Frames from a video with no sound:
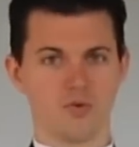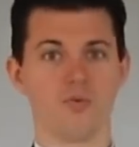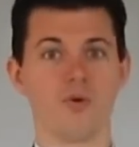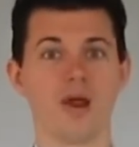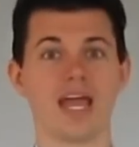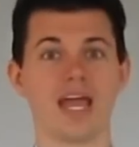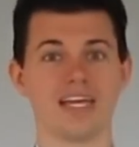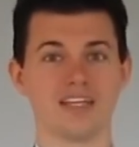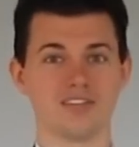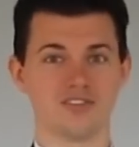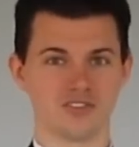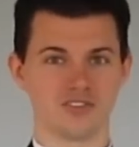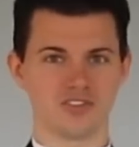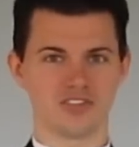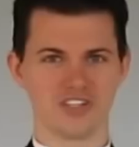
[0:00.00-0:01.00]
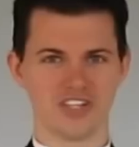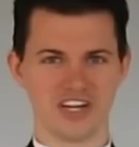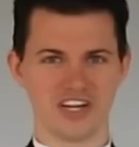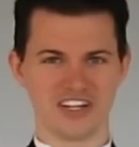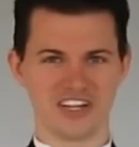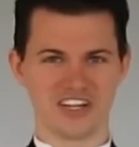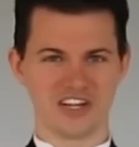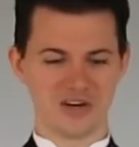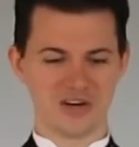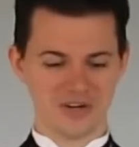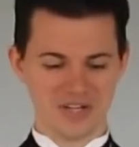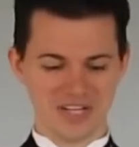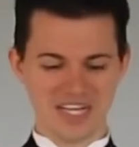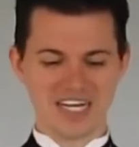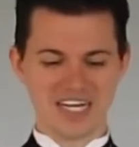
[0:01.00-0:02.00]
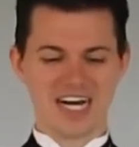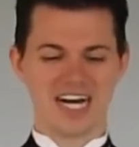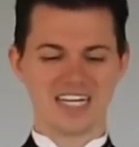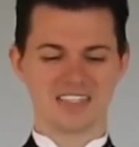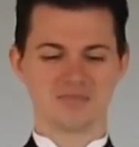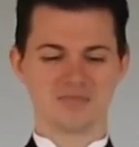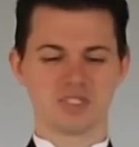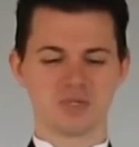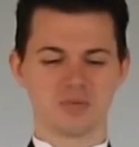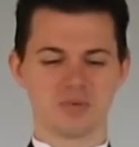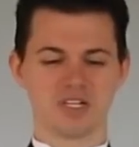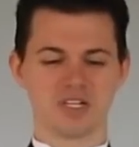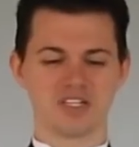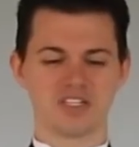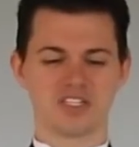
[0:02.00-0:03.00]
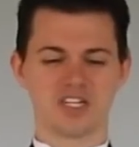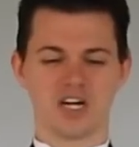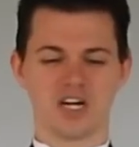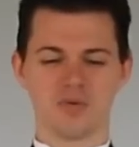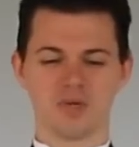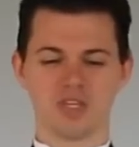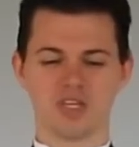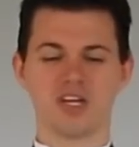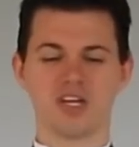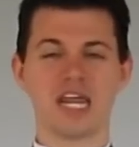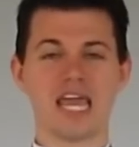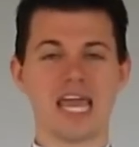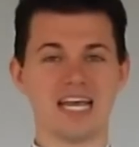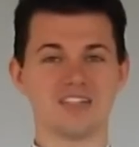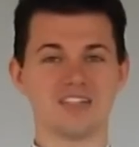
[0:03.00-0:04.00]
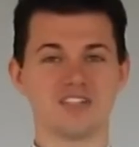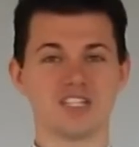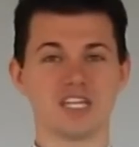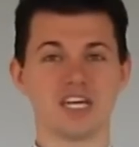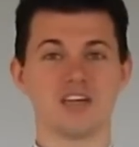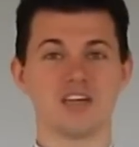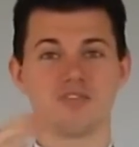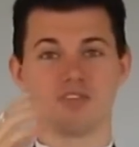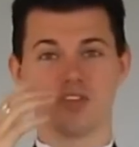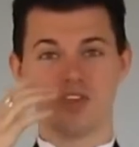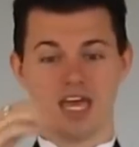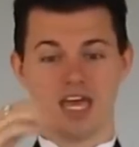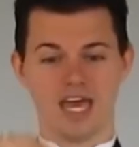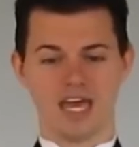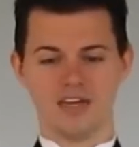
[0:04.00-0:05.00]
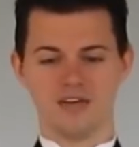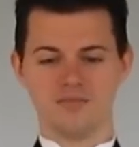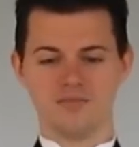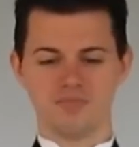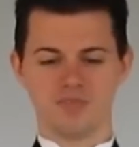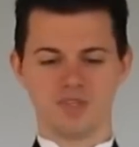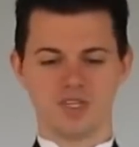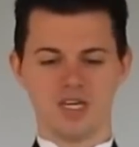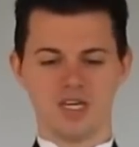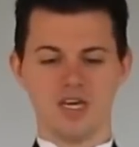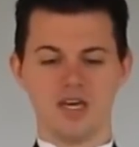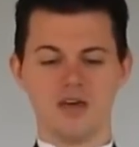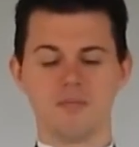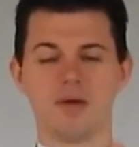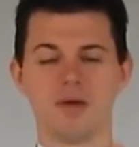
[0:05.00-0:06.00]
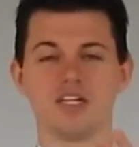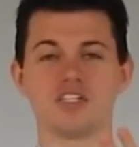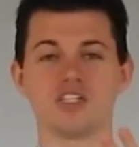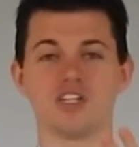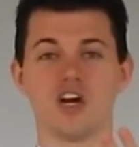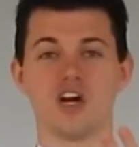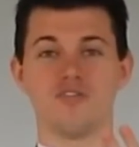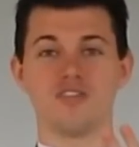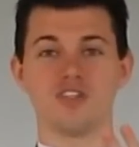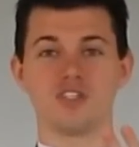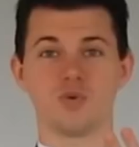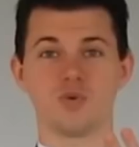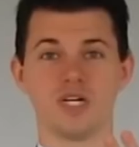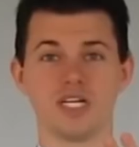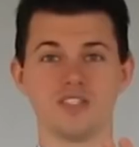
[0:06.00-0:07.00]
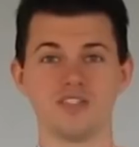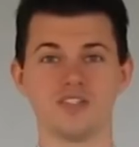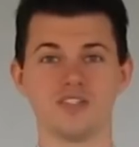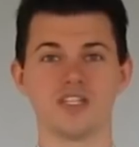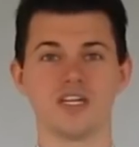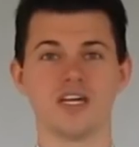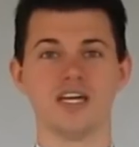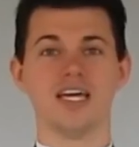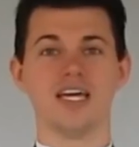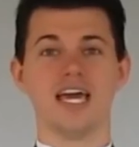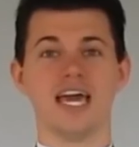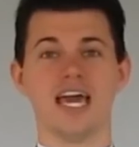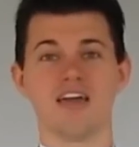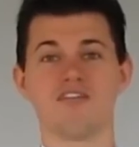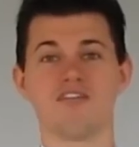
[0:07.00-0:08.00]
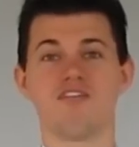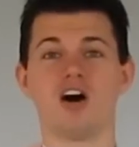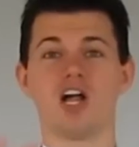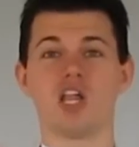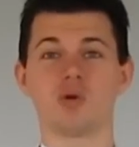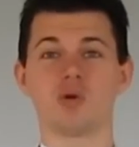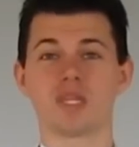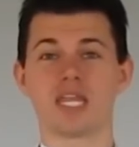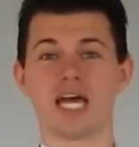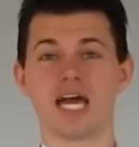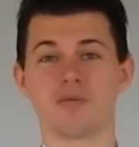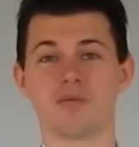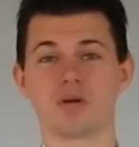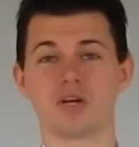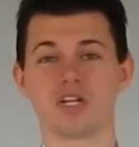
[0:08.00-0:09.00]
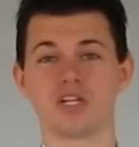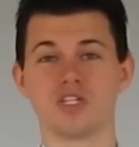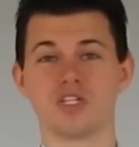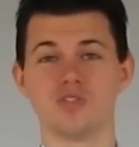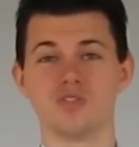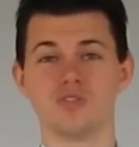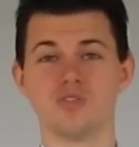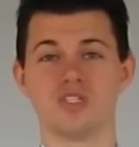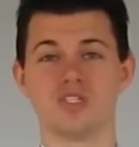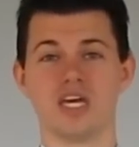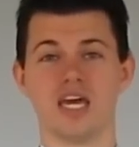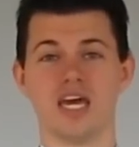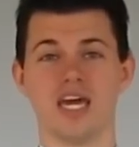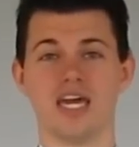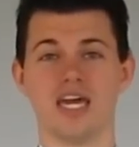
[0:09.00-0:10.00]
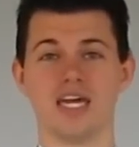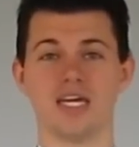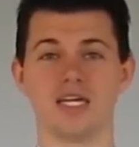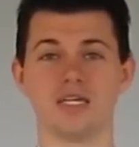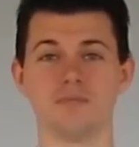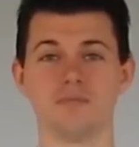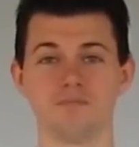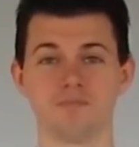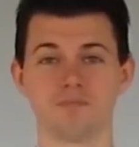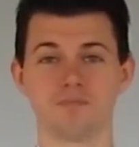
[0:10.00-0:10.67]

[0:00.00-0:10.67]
reins. There you go. Awesome. So we're going to start with a good hand's length for the head. Pinch it off and twist. And following that, we're going to use a